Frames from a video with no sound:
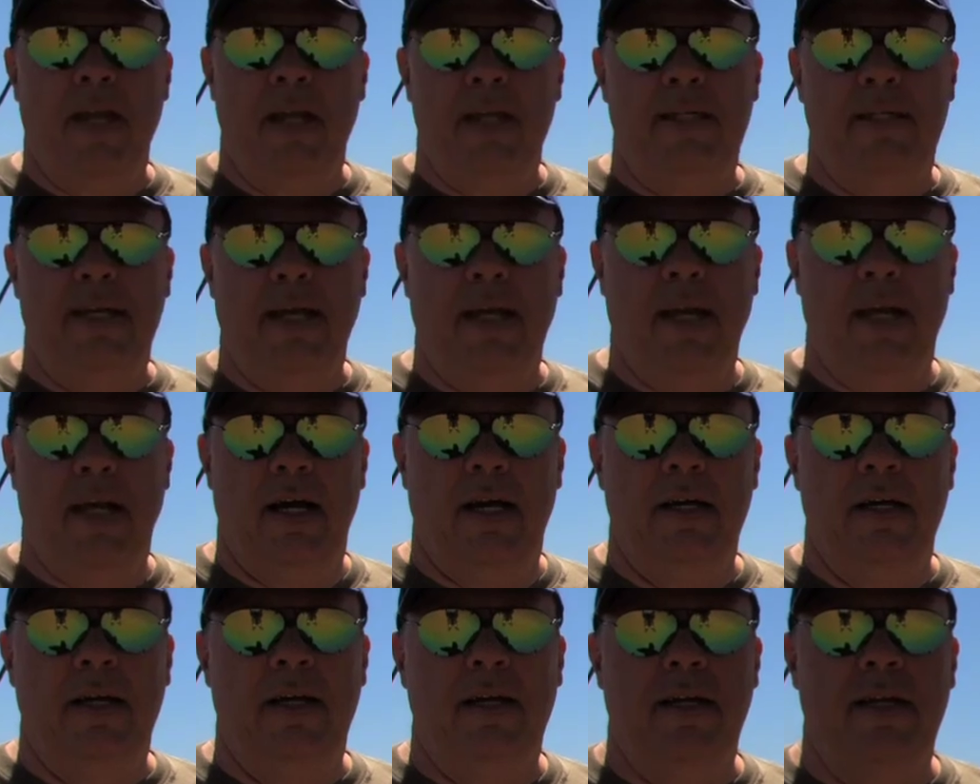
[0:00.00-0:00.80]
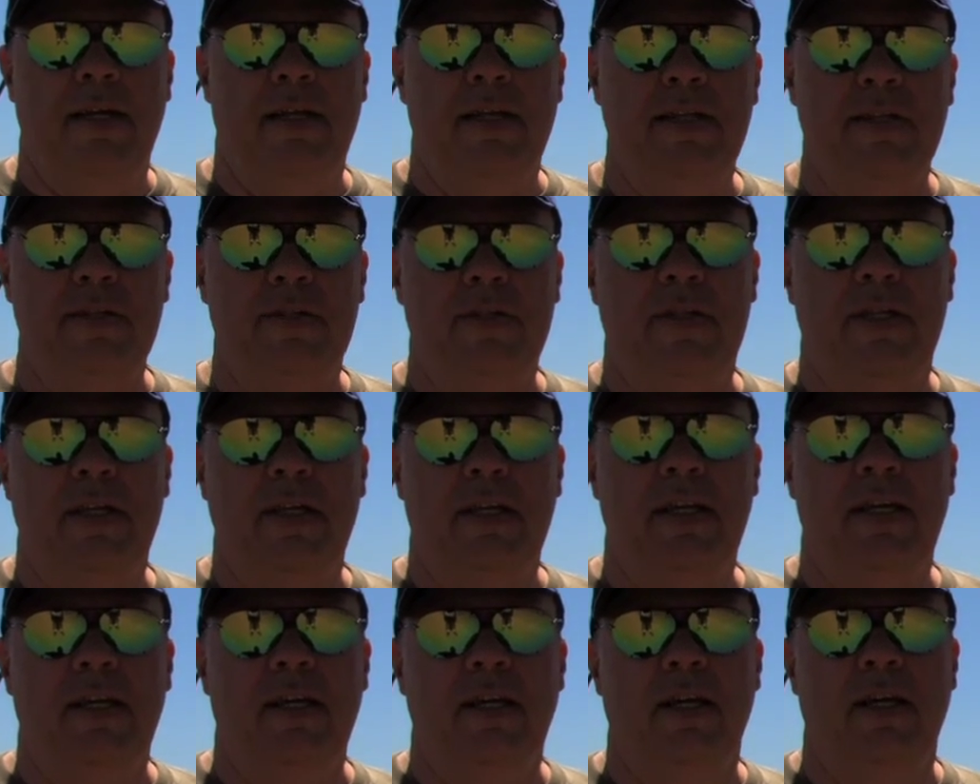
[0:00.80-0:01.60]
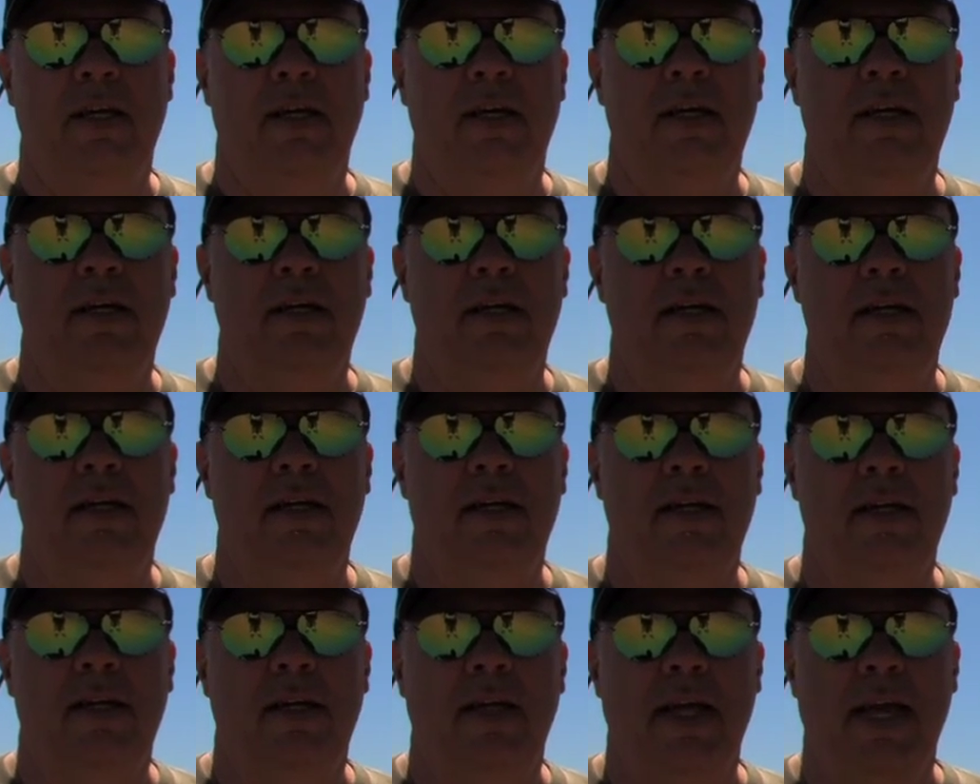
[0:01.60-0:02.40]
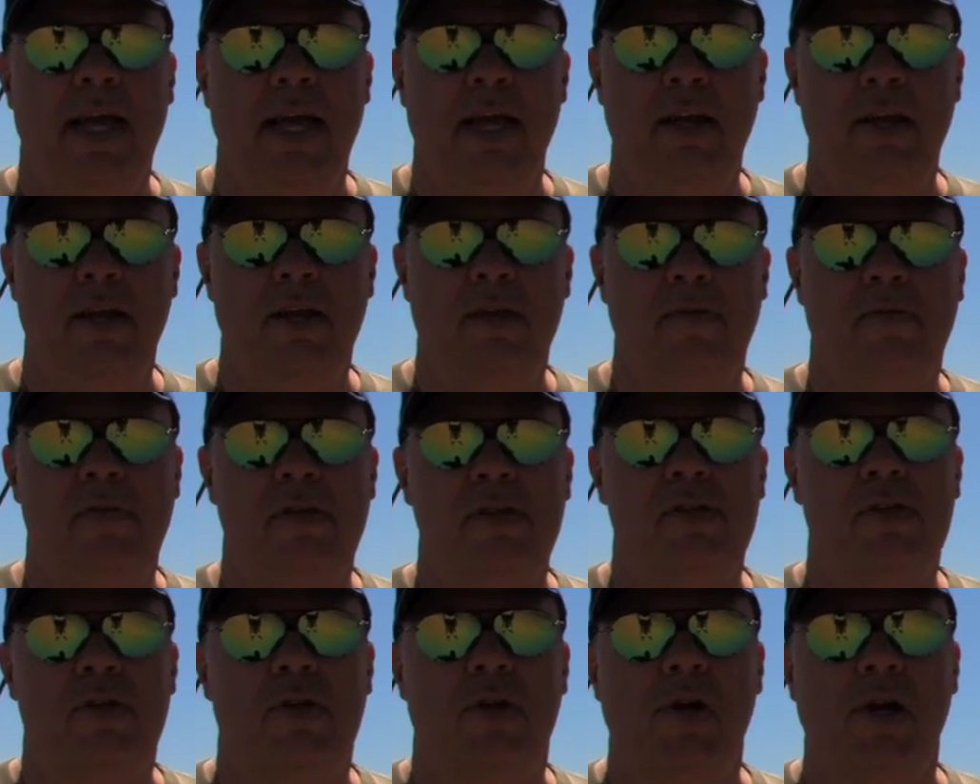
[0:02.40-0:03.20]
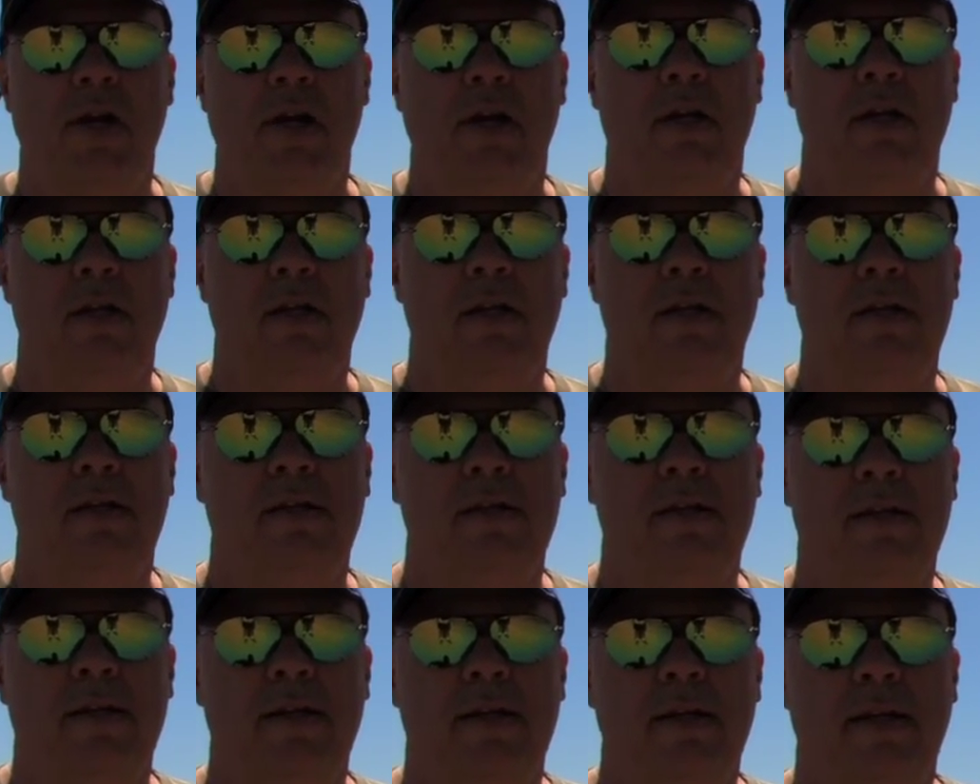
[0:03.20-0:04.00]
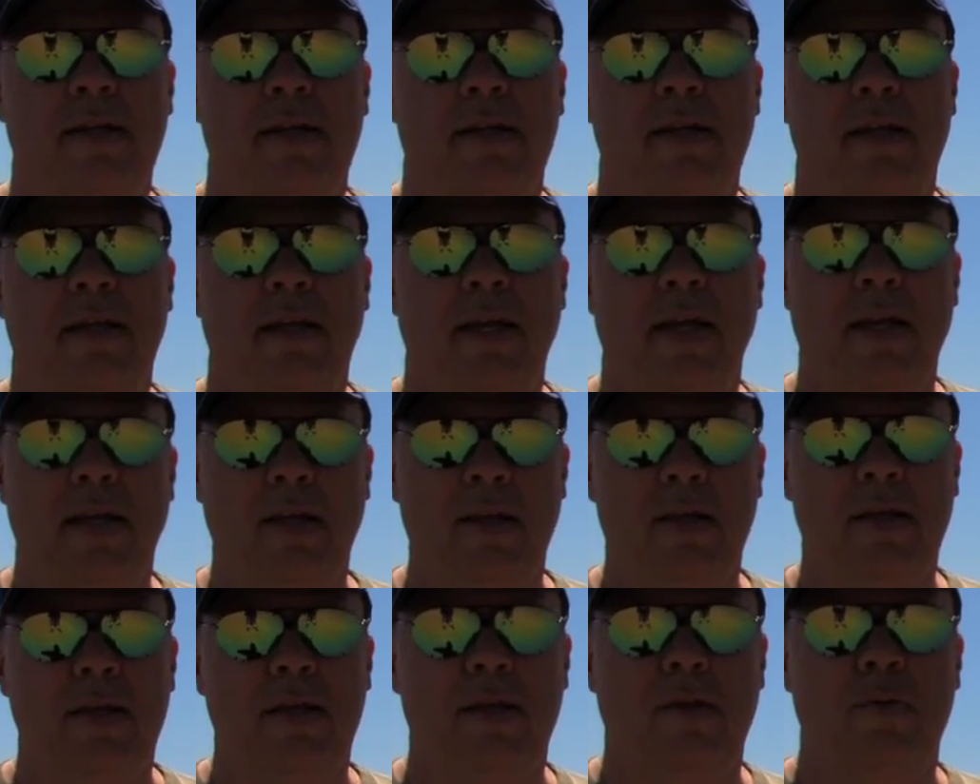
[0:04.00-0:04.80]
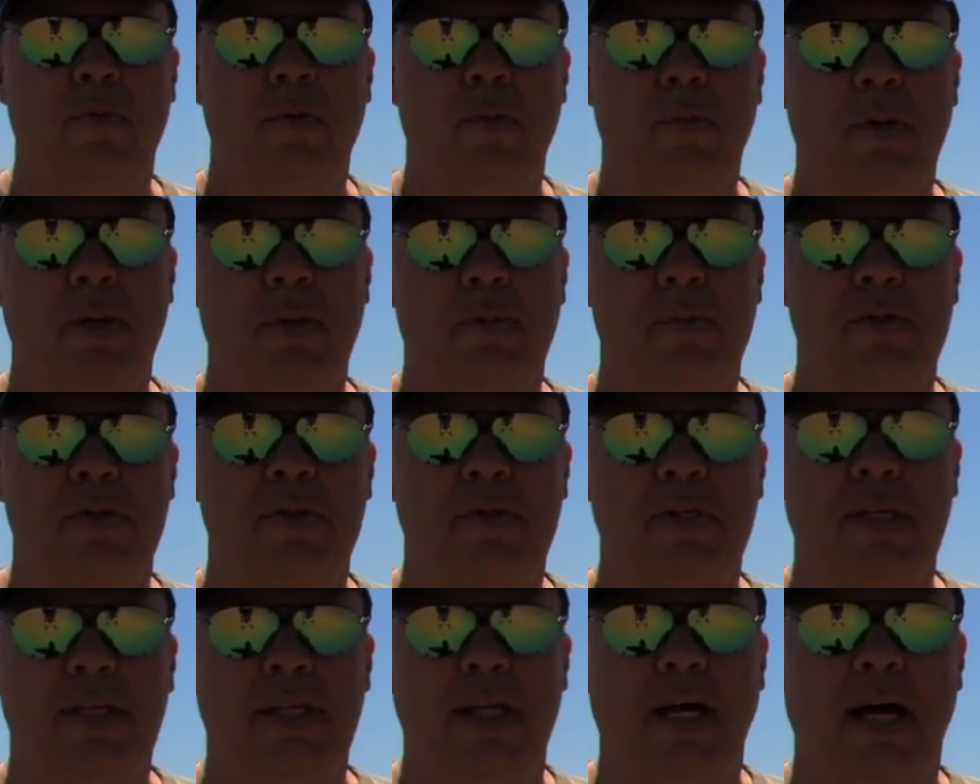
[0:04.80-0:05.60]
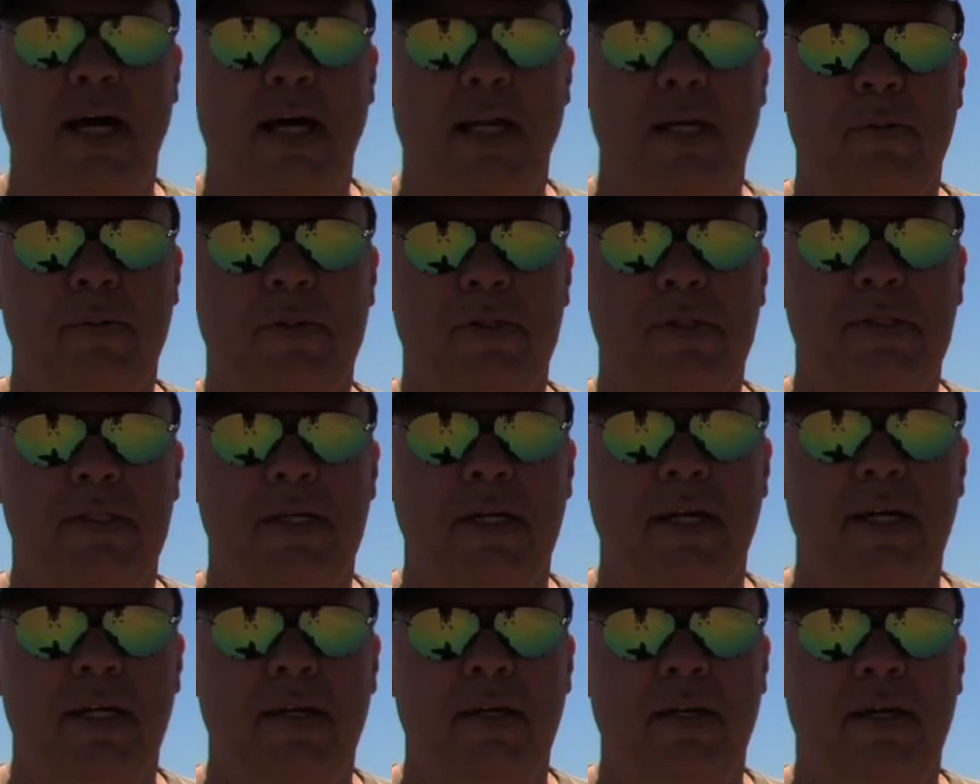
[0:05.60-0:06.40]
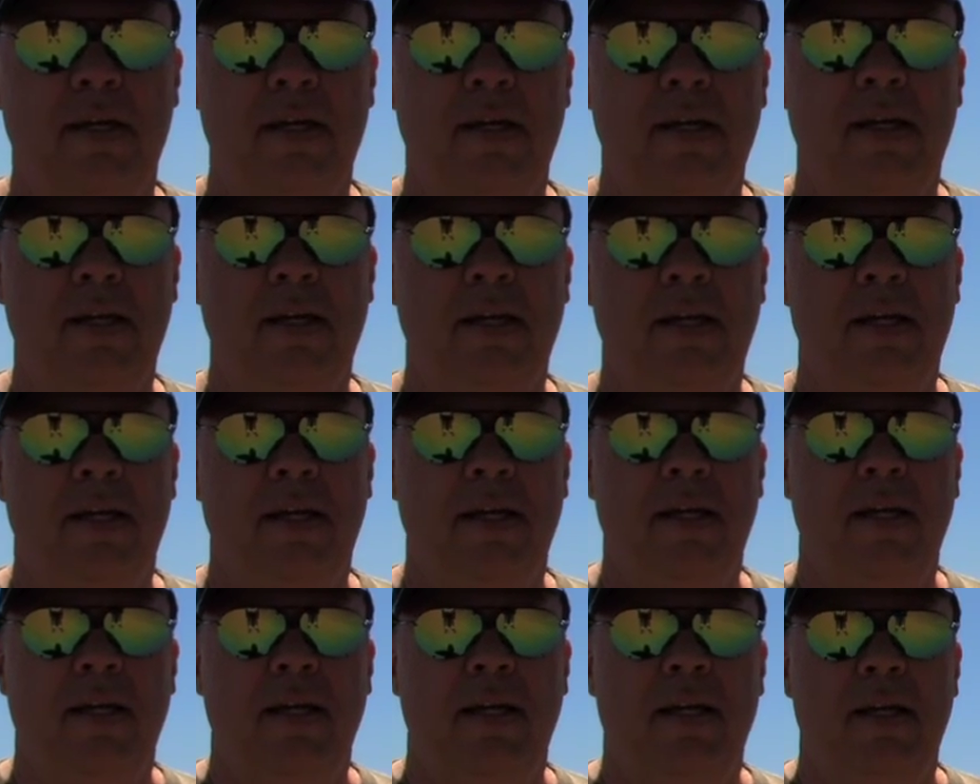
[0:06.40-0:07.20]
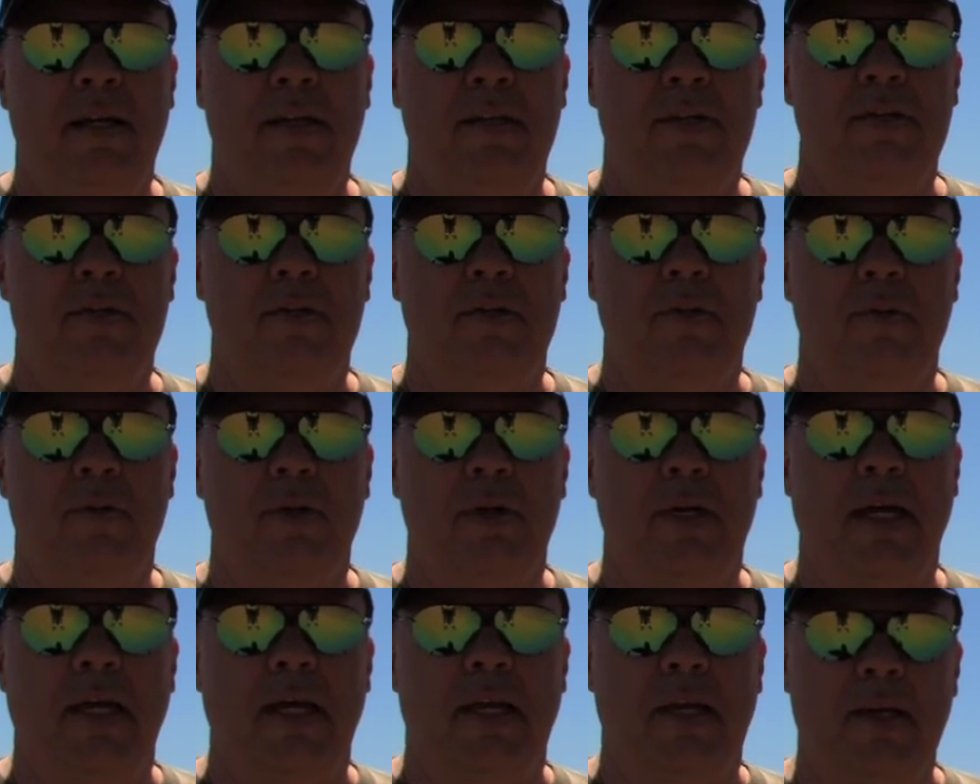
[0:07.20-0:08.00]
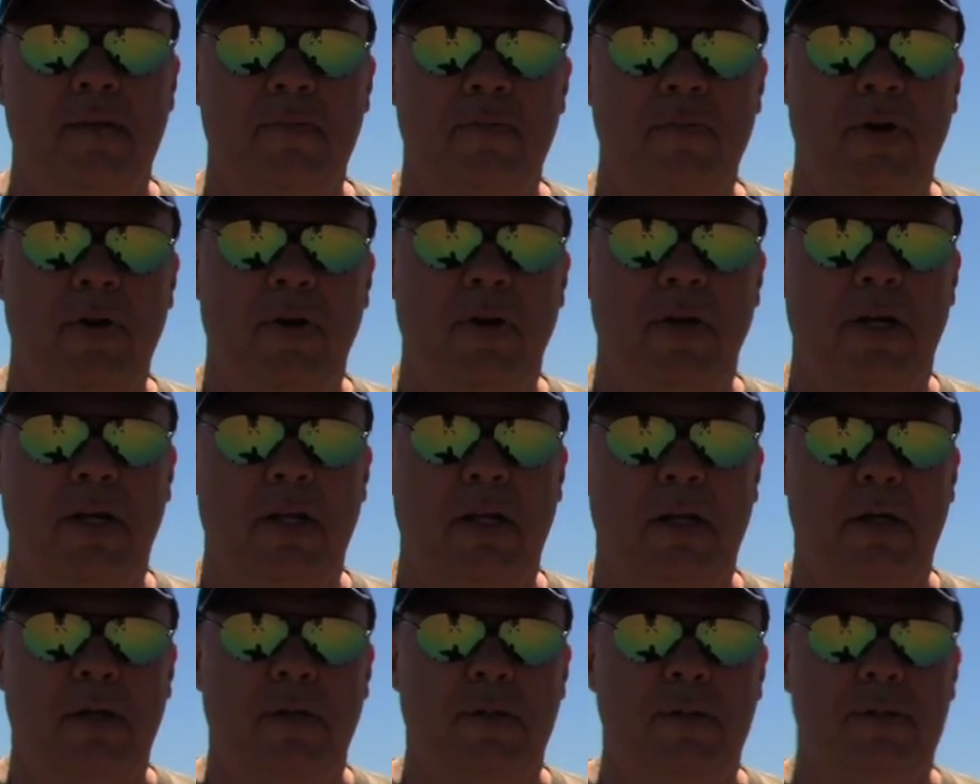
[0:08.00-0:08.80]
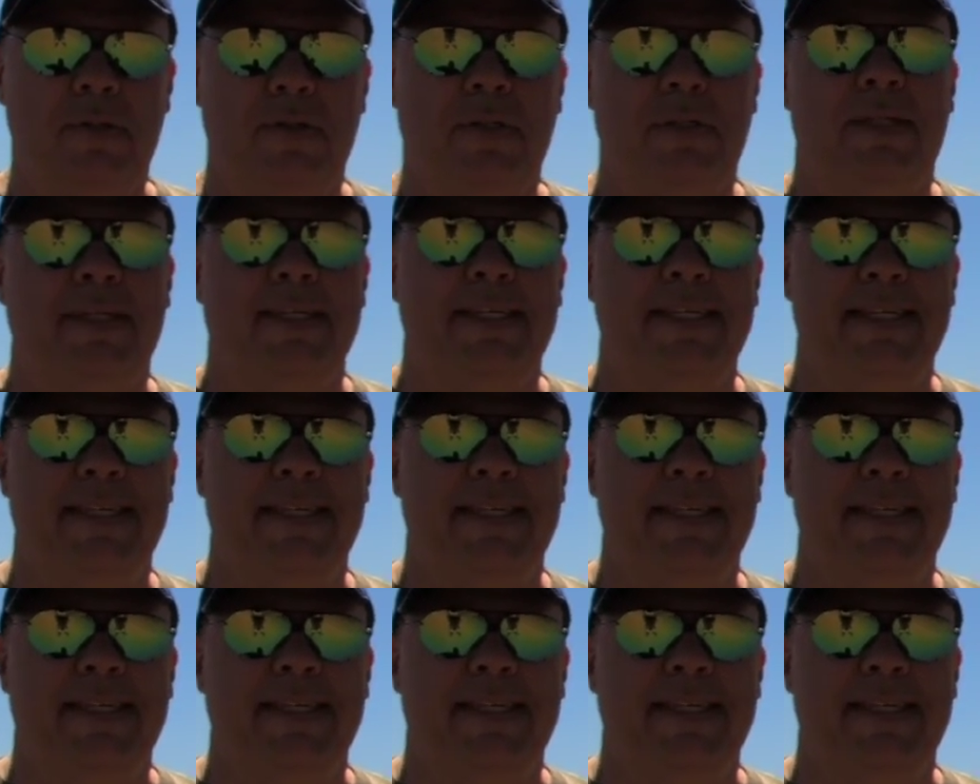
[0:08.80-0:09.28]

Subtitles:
antenna is the end of this trail, and we'll be able to see the Hollywood sign. So we're getting very close.